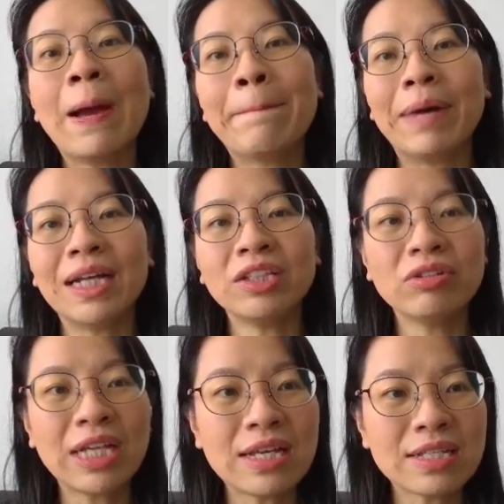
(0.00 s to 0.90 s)
but
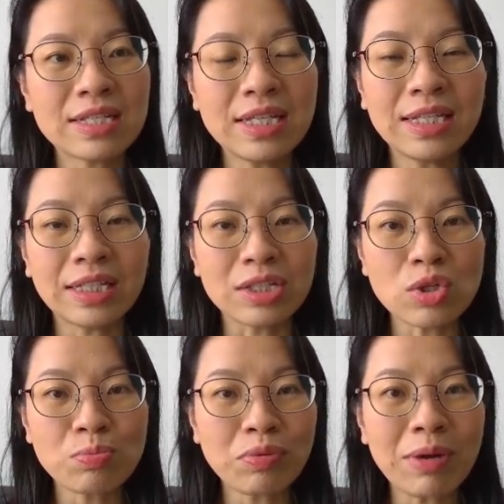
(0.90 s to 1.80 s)
you can see that the
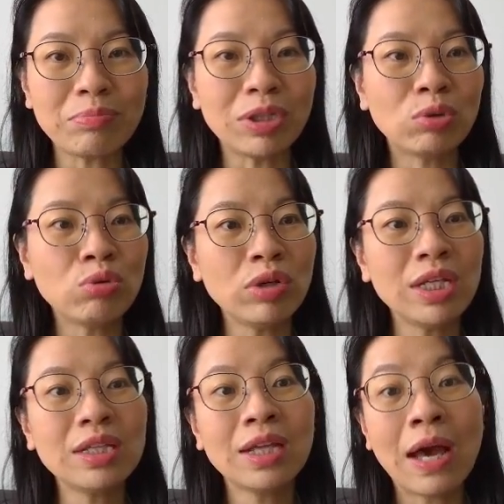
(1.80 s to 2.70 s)
spread
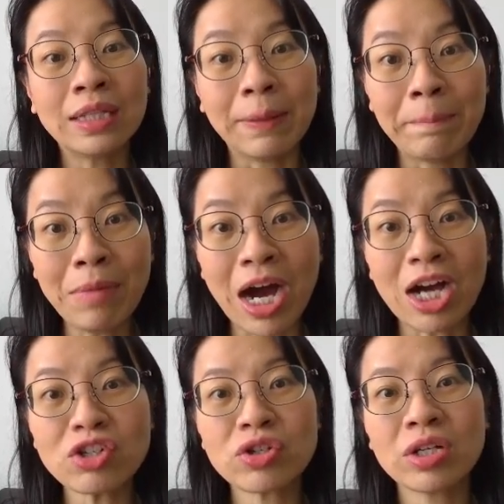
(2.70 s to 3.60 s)
between the
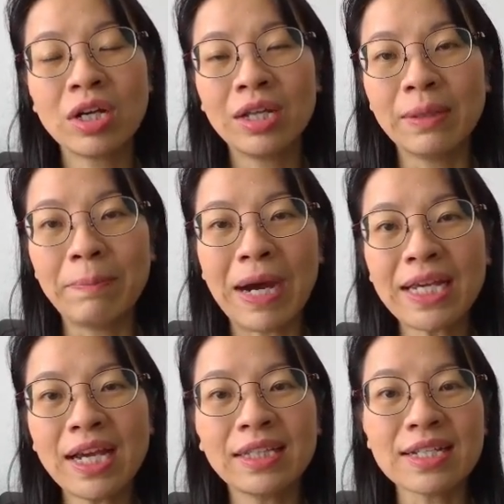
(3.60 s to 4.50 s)
March, the
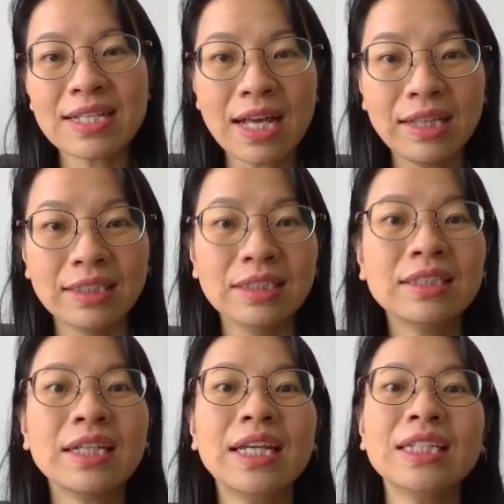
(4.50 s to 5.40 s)
buyer and the
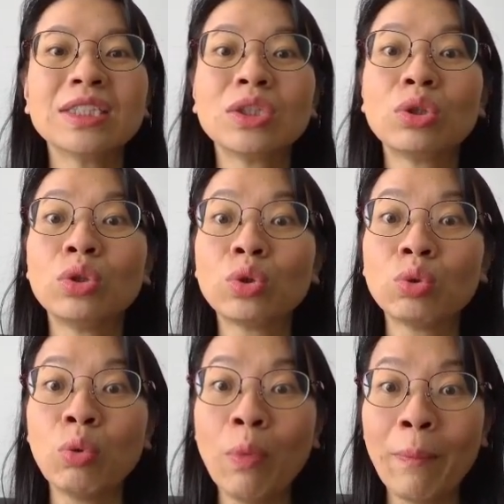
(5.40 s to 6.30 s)
seller is
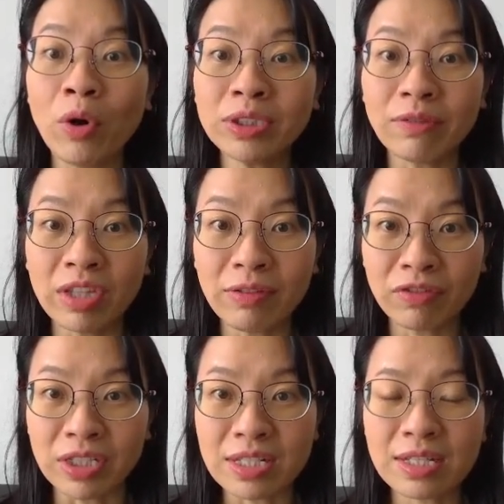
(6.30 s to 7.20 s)
2 points of
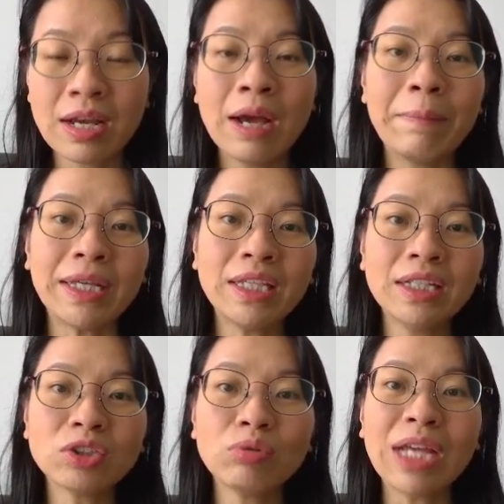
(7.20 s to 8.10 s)
difference, but here
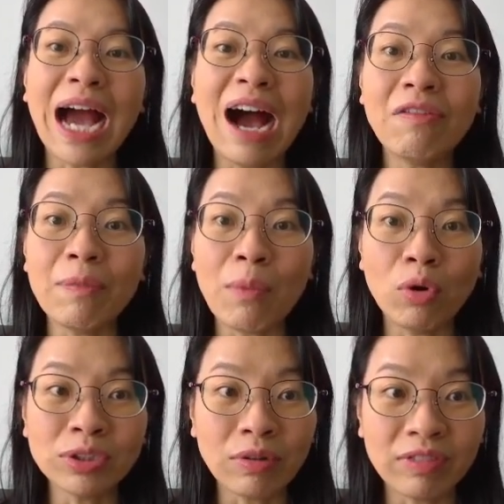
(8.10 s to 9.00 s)
is only half a
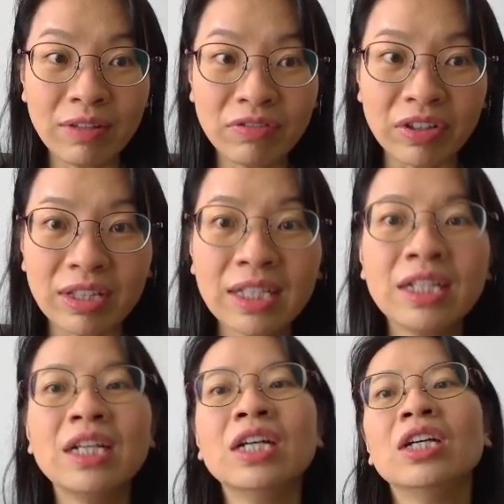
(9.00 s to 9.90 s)
point of difference.
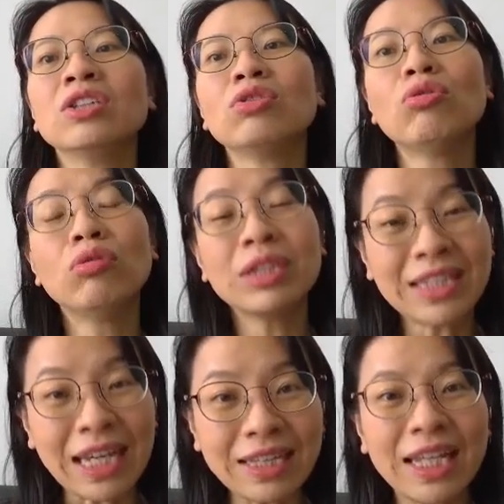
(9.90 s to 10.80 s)
So
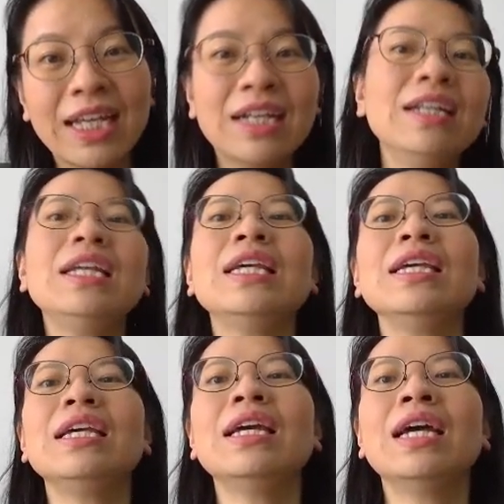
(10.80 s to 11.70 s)
technically,